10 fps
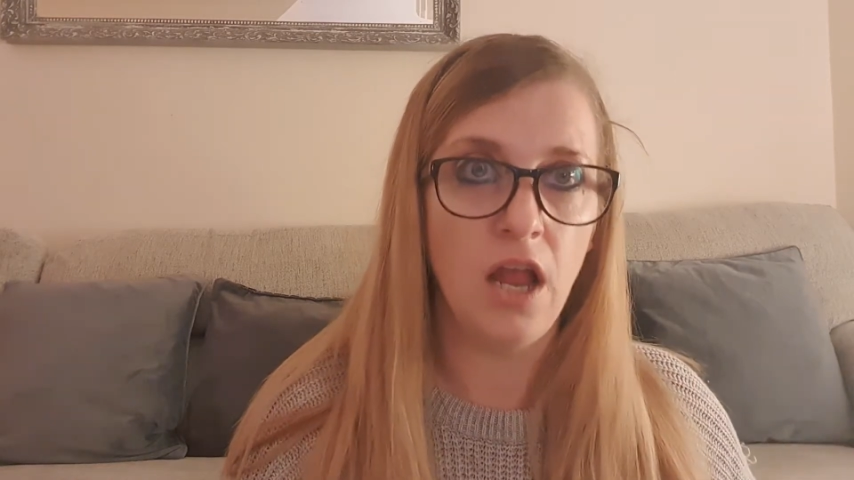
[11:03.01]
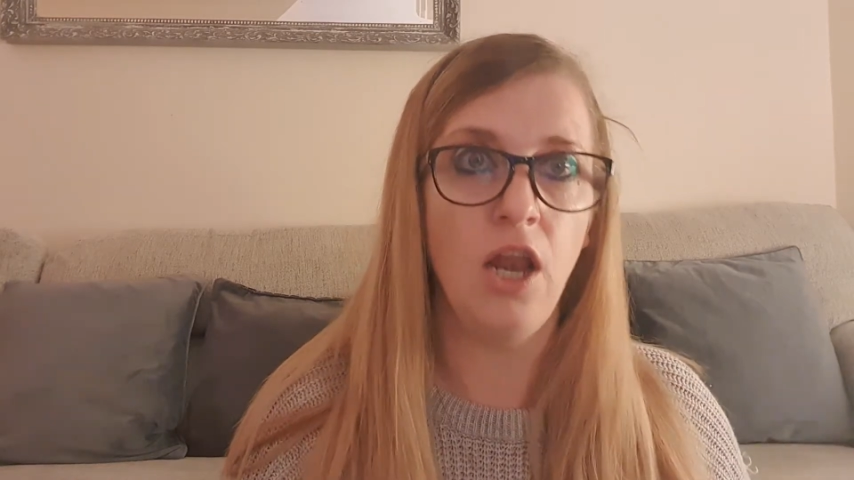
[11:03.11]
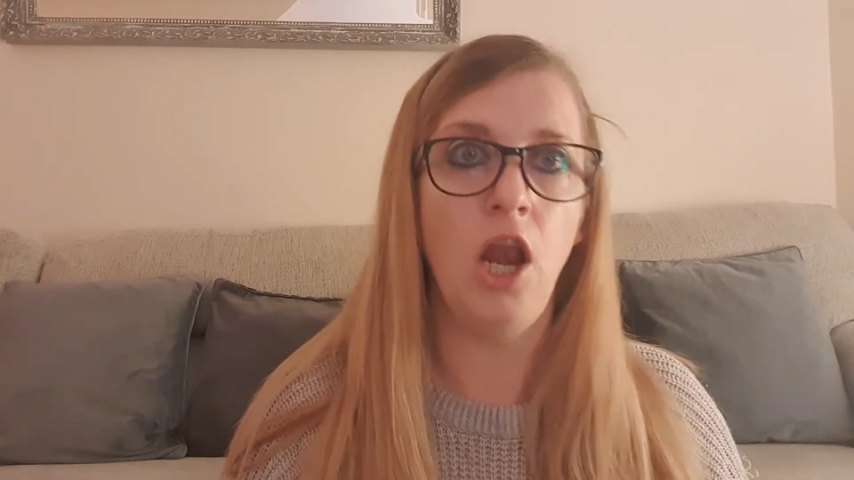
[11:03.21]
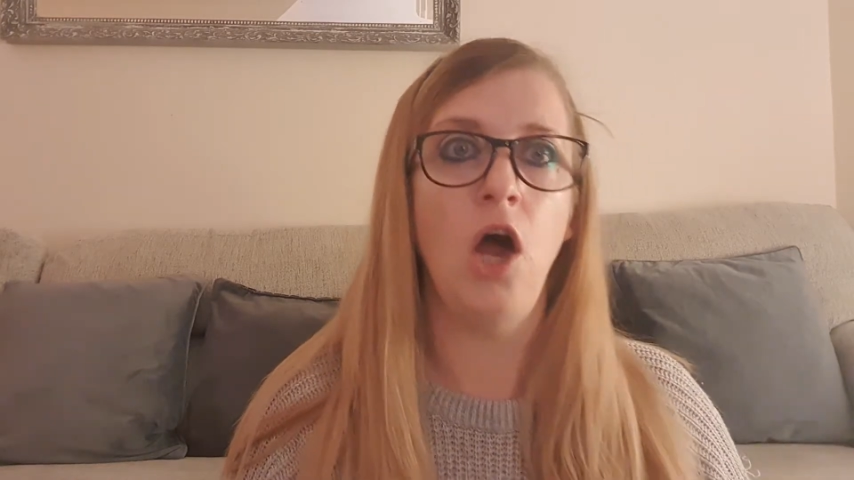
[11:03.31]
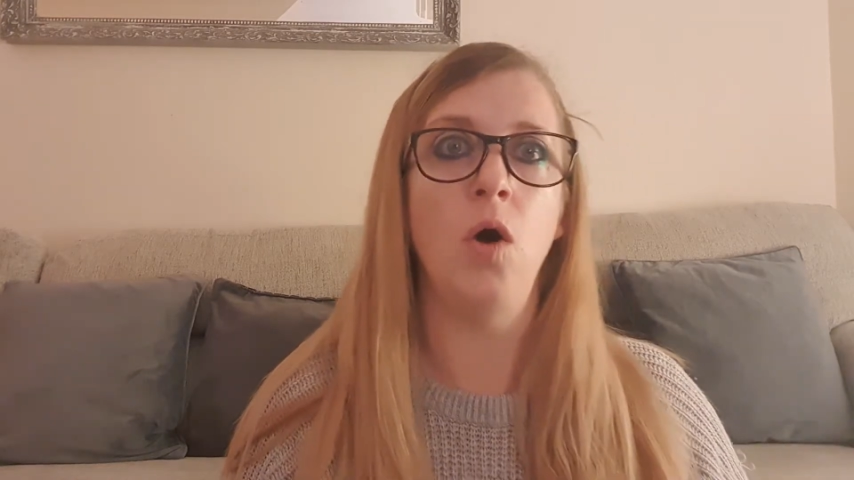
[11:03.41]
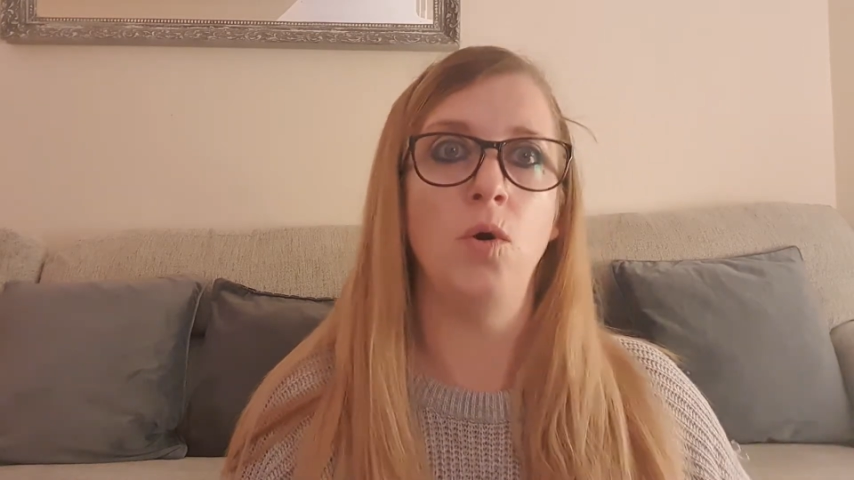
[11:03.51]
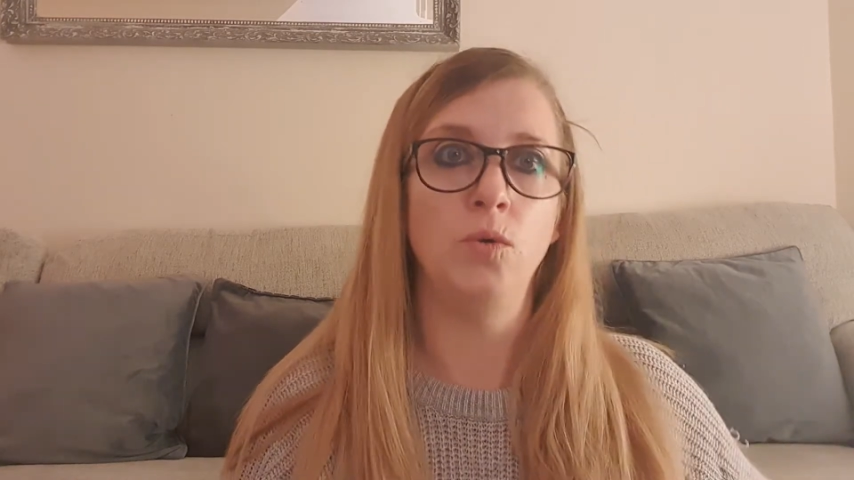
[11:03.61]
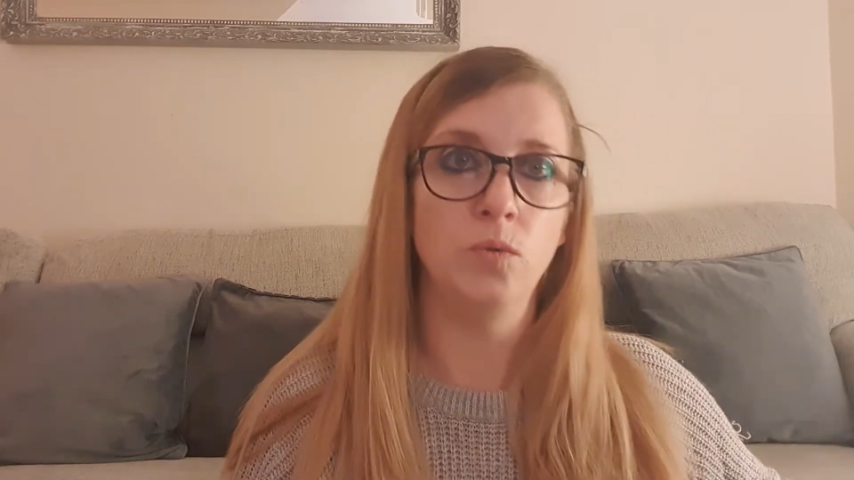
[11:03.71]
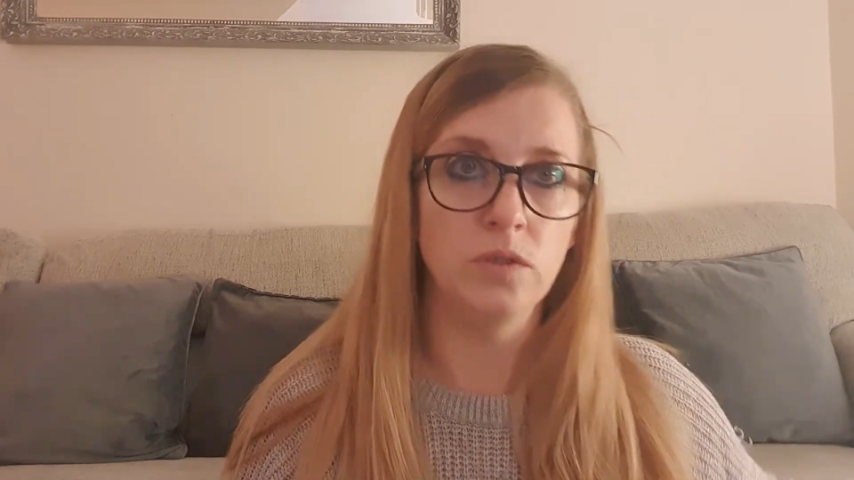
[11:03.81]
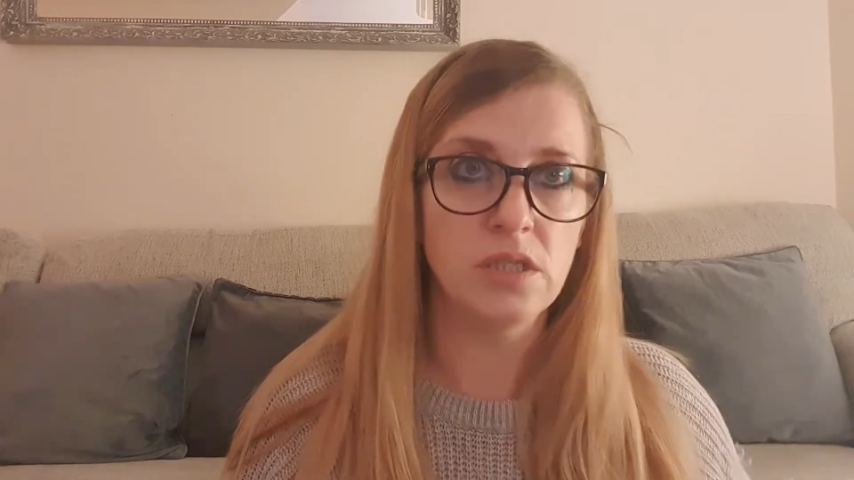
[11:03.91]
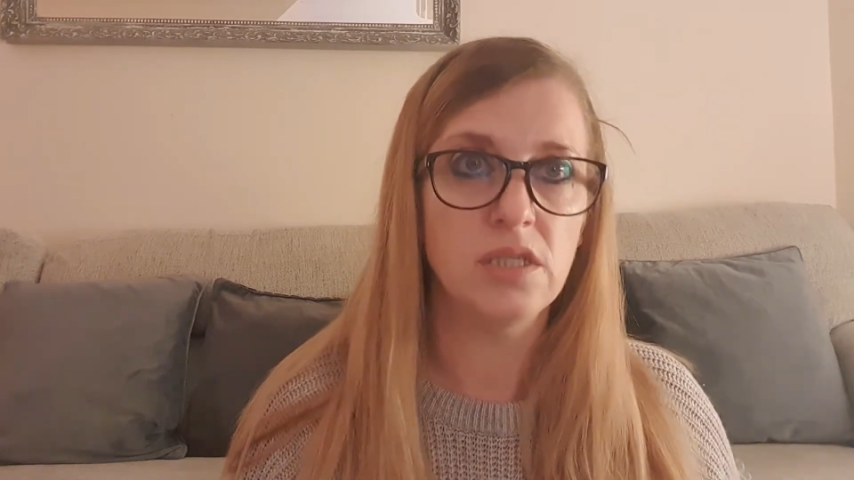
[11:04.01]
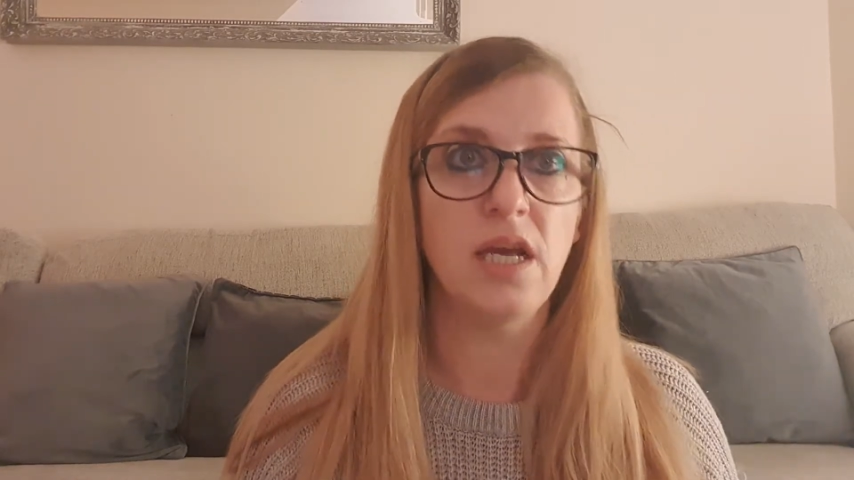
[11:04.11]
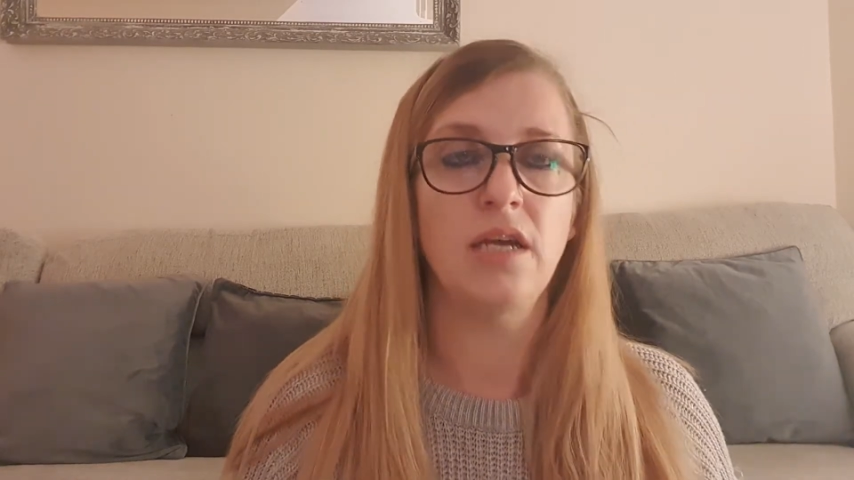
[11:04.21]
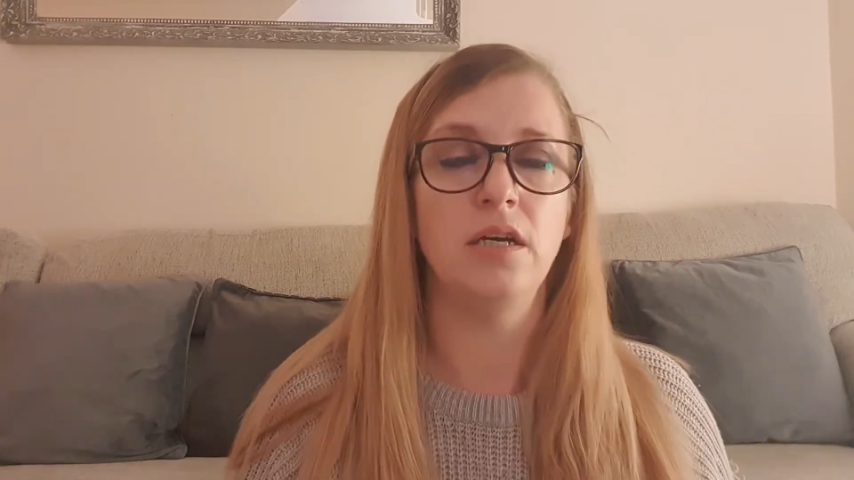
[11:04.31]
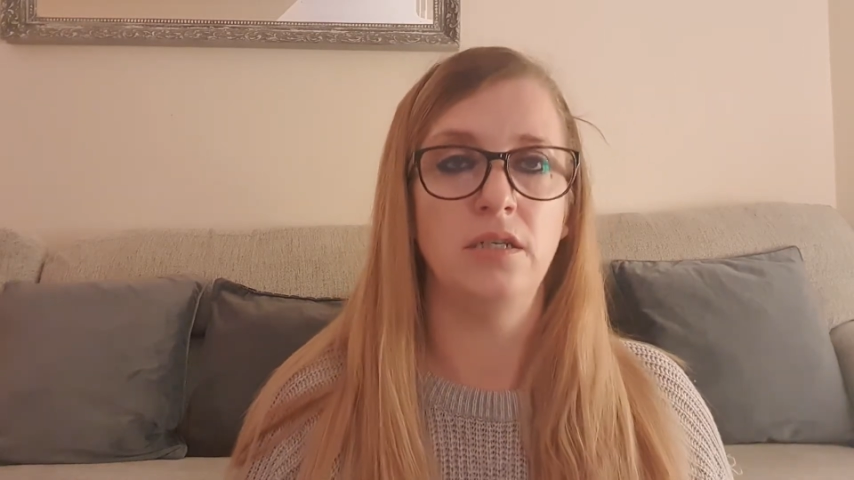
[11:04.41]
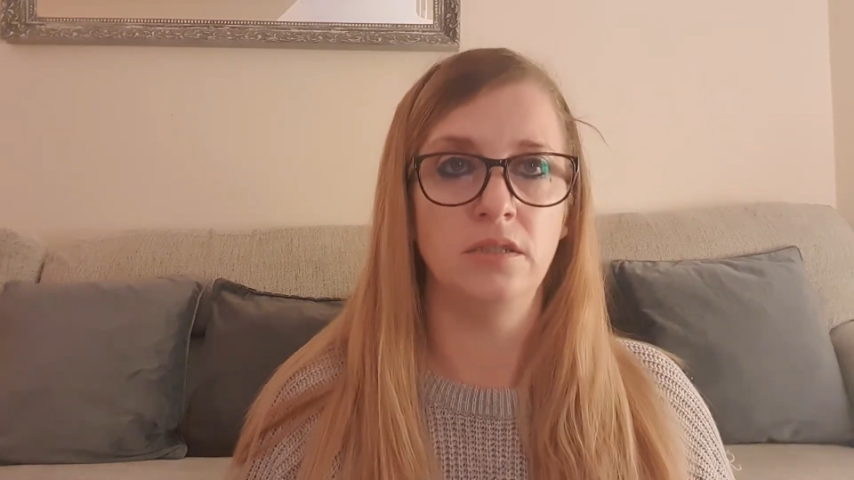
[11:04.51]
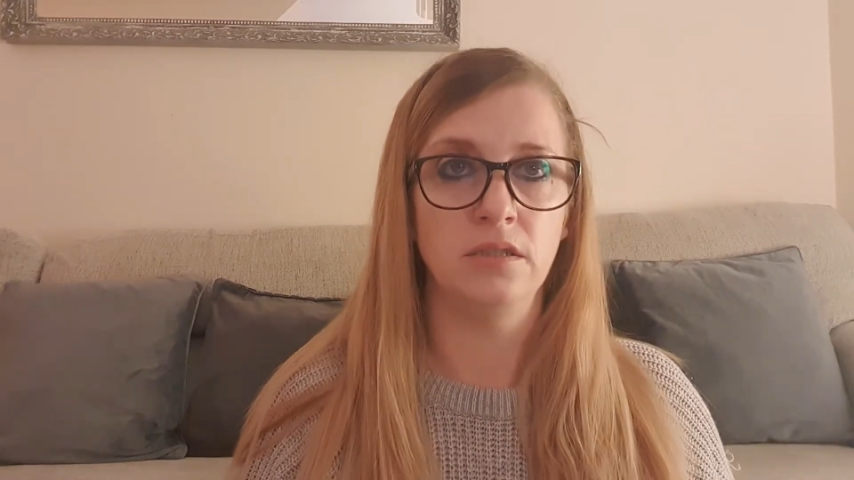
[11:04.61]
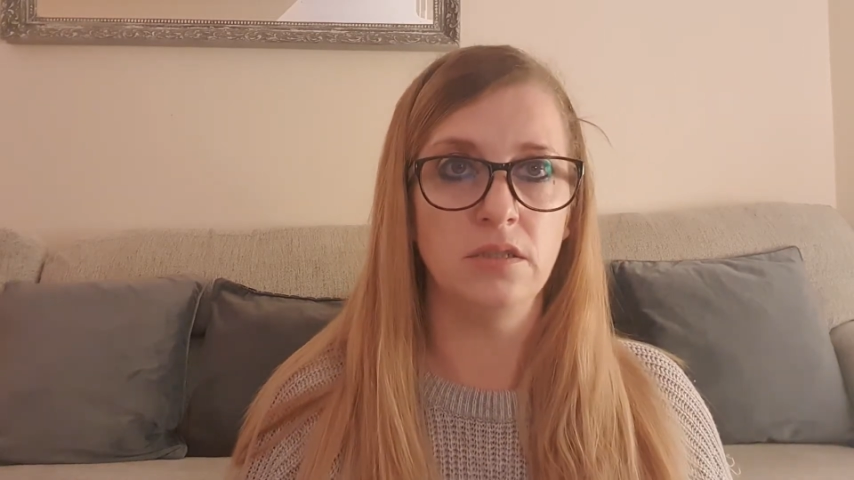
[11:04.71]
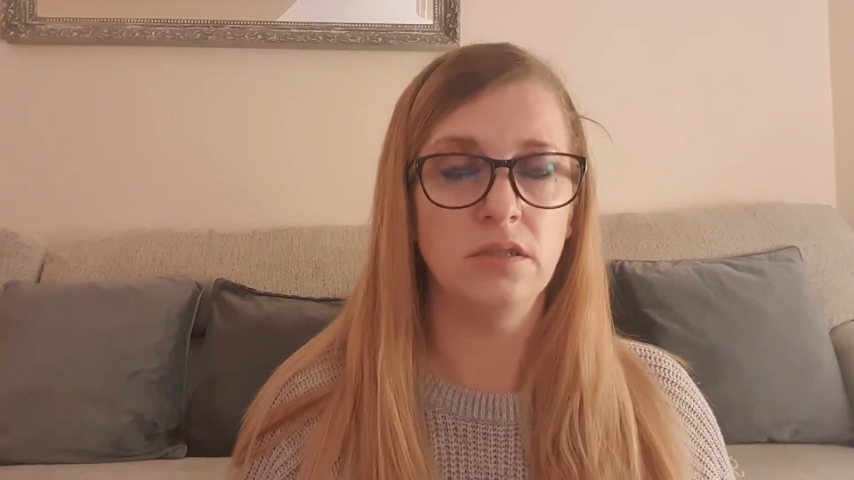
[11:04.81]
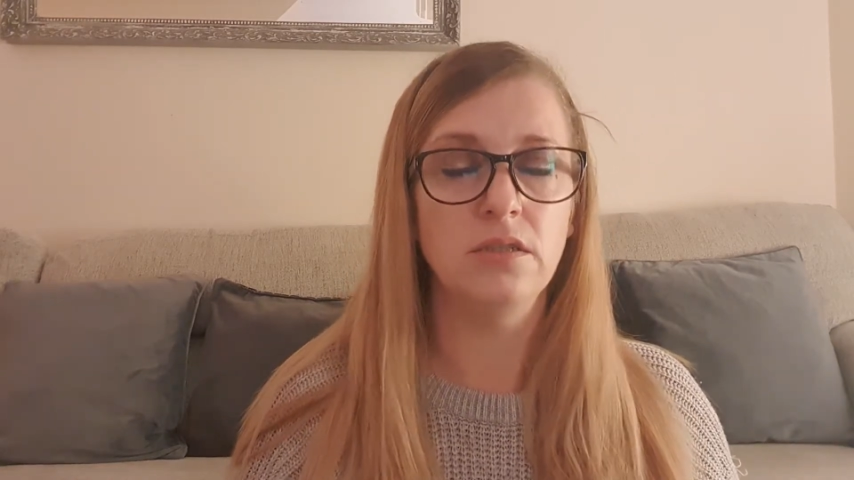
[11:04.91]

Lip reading: low second